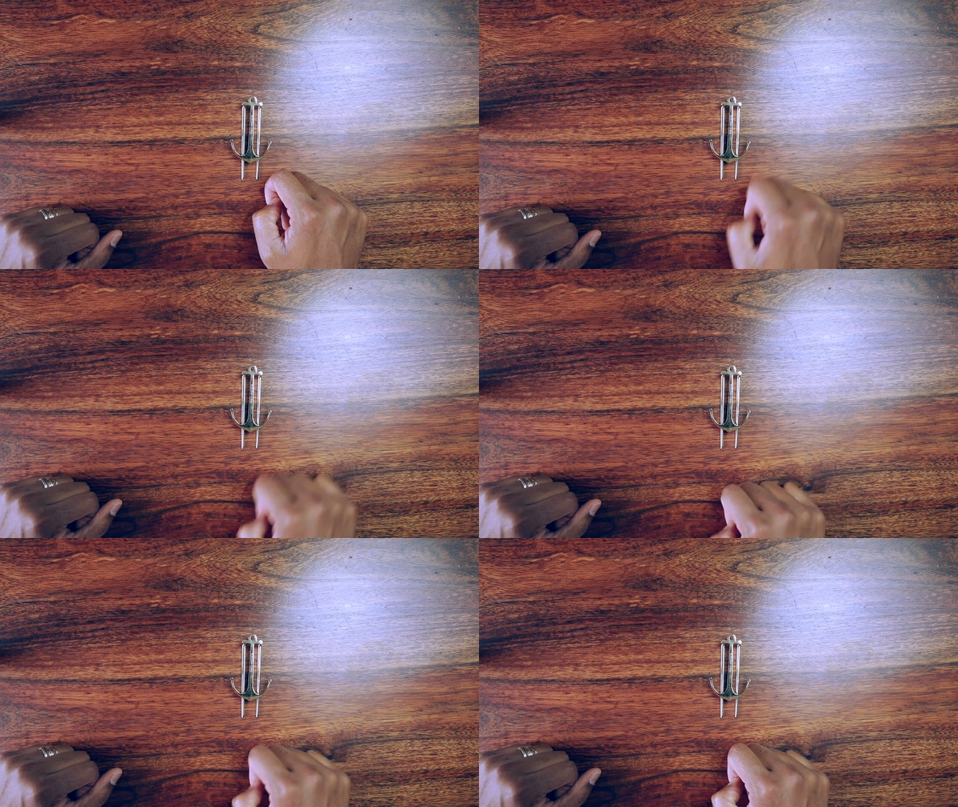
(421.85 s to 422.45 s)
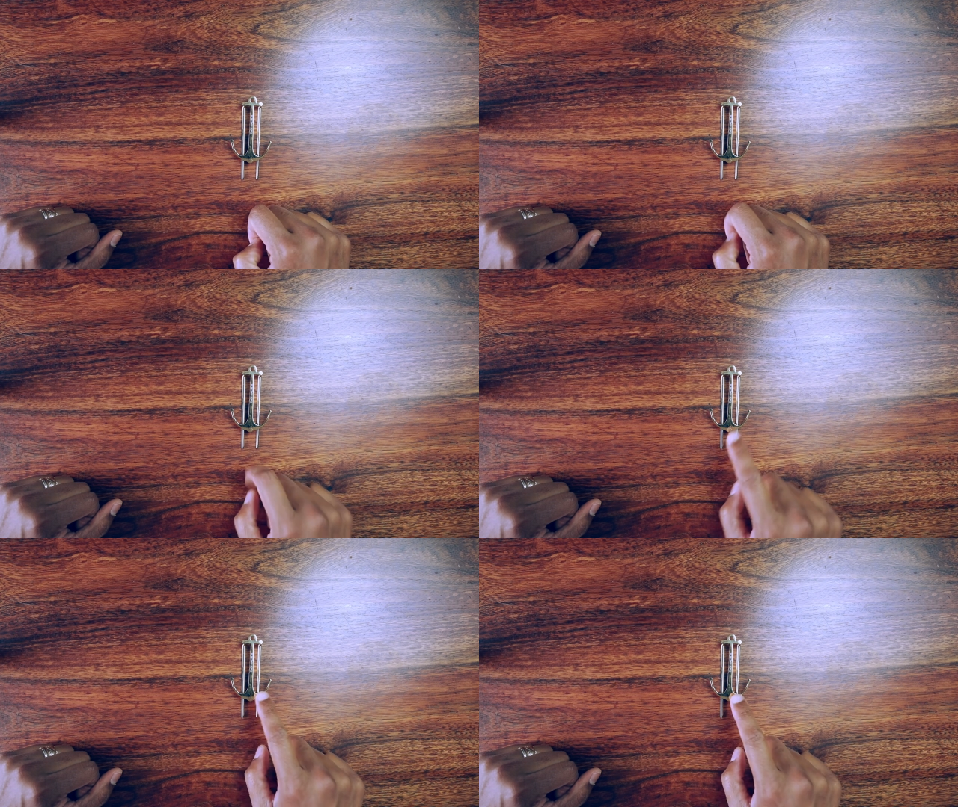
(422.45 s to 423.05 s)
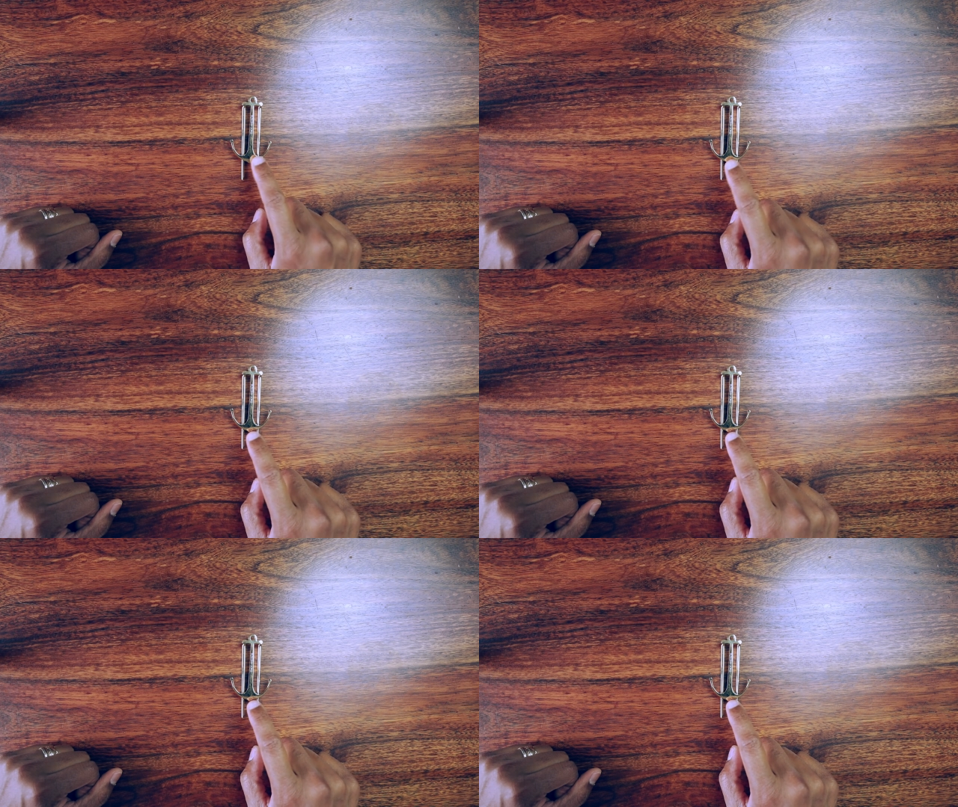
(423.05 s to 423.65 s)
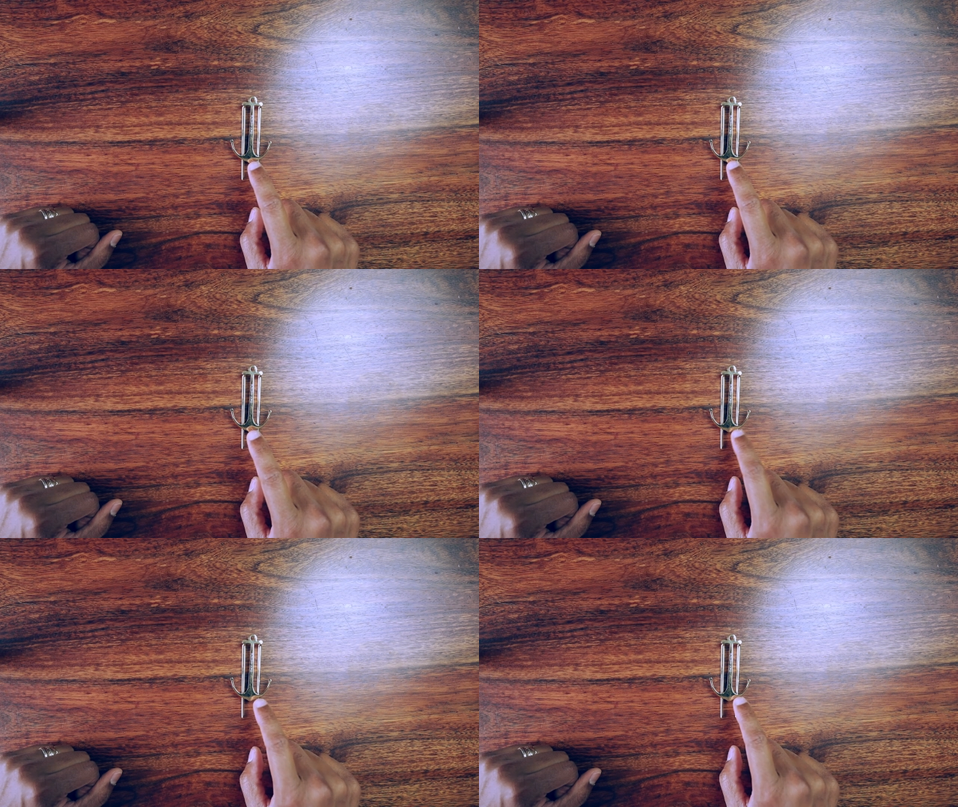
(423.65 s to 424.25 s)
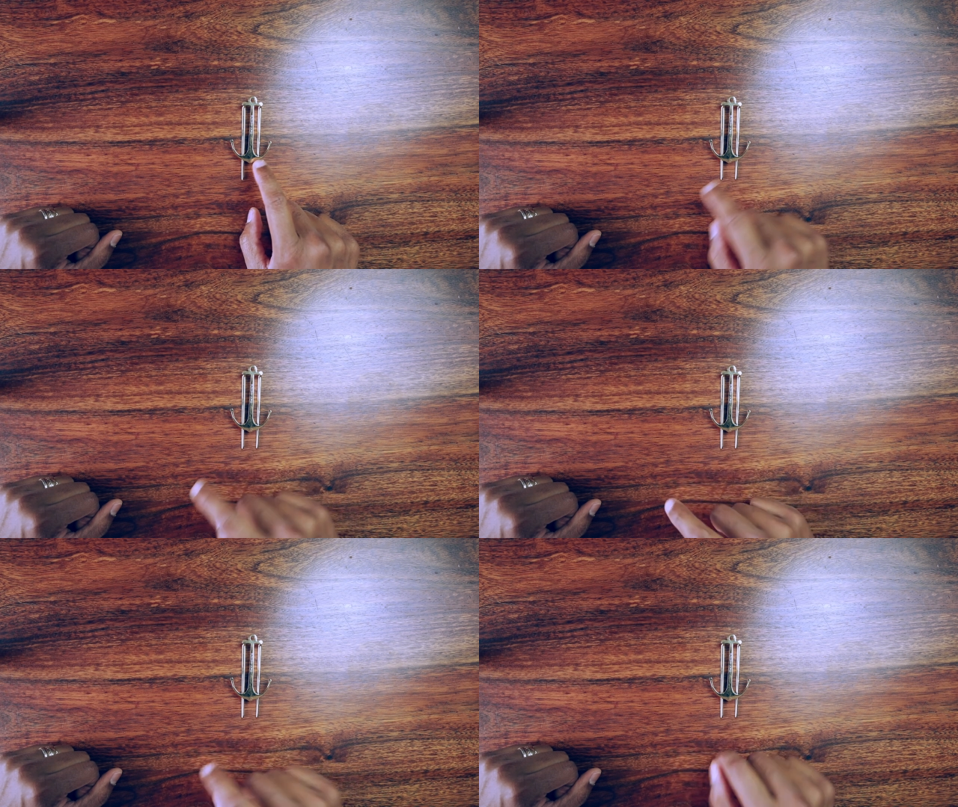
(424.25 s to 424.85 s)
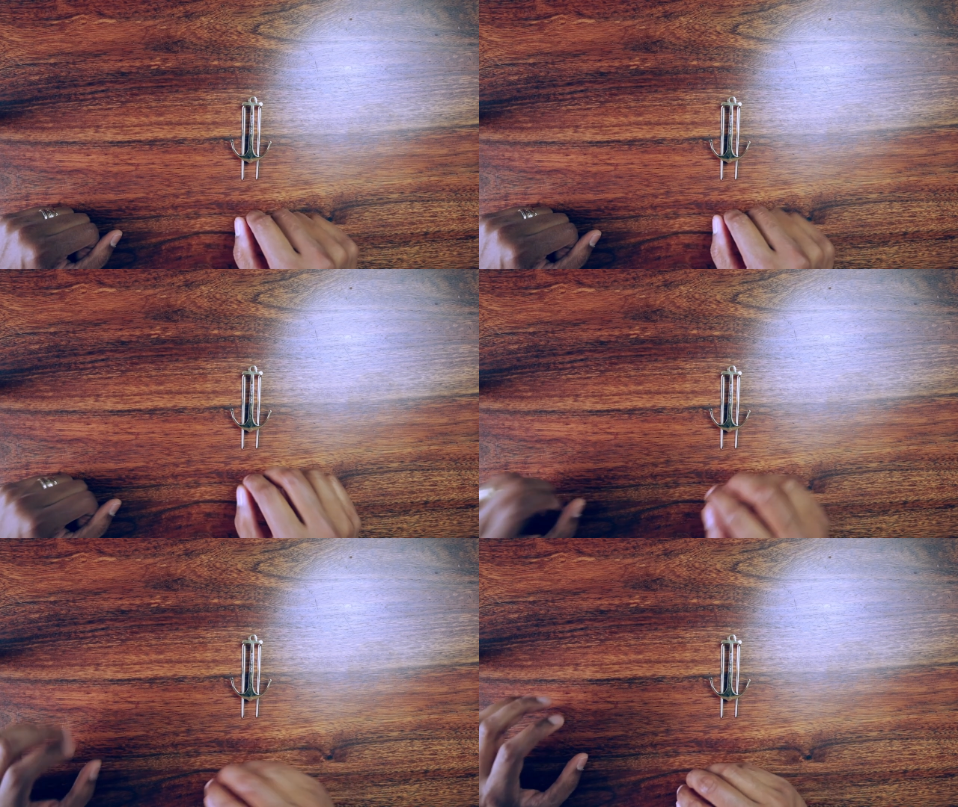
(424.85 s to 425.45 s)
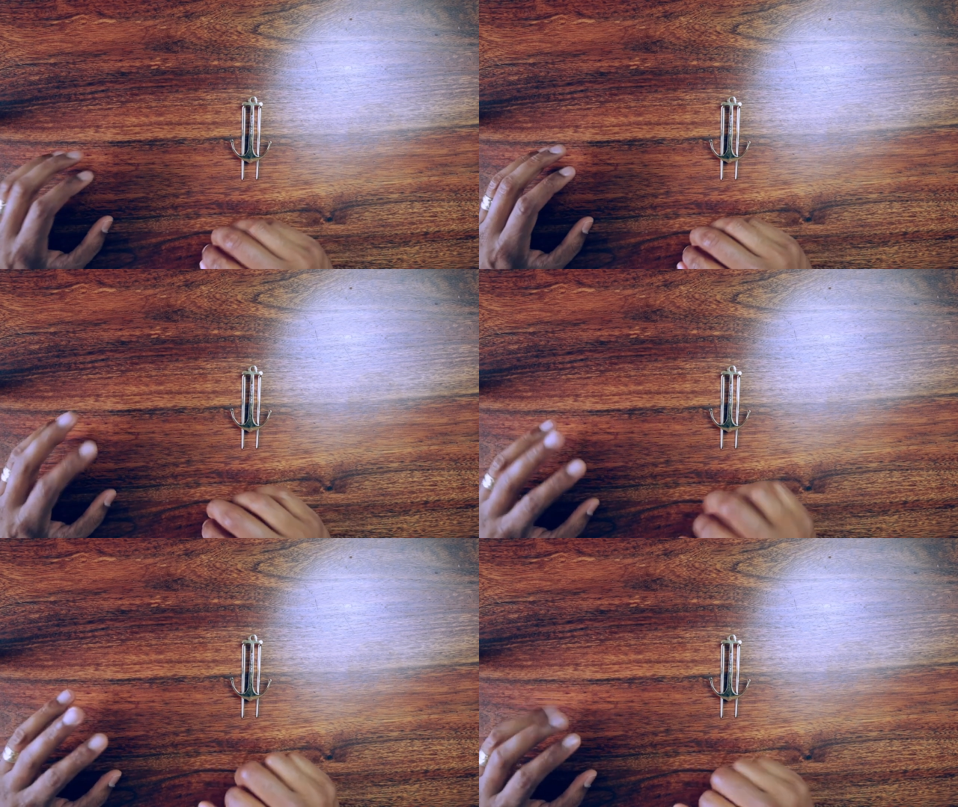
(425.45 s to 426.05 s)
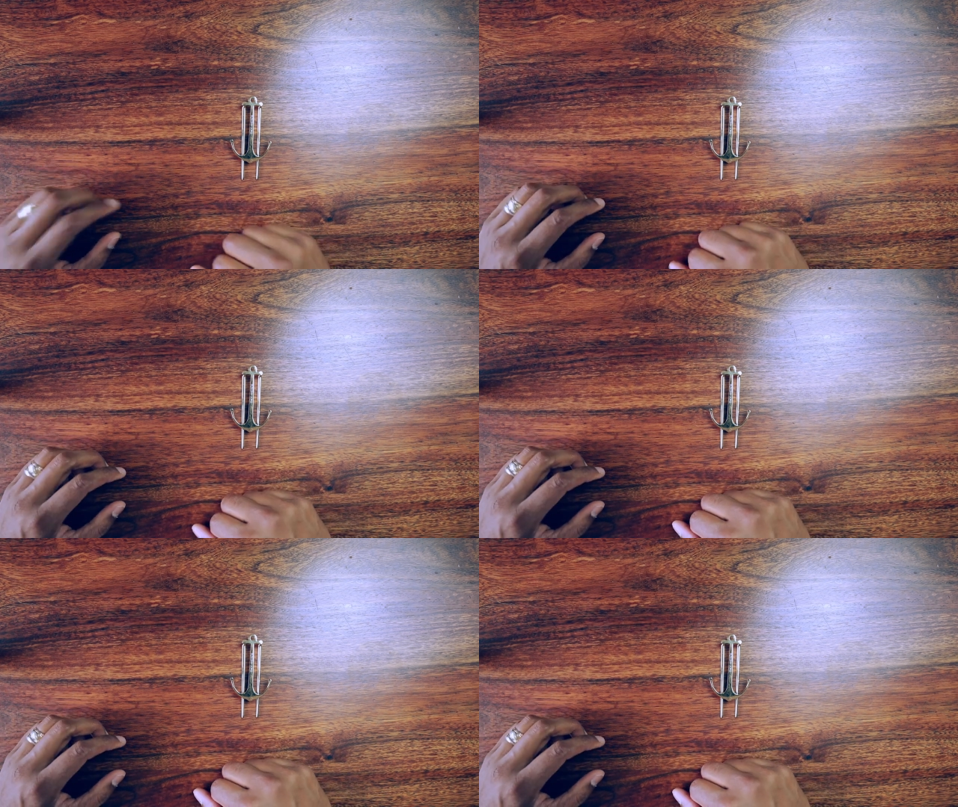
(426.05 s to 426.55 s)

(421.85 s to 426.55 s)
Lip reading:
(no speaker visible)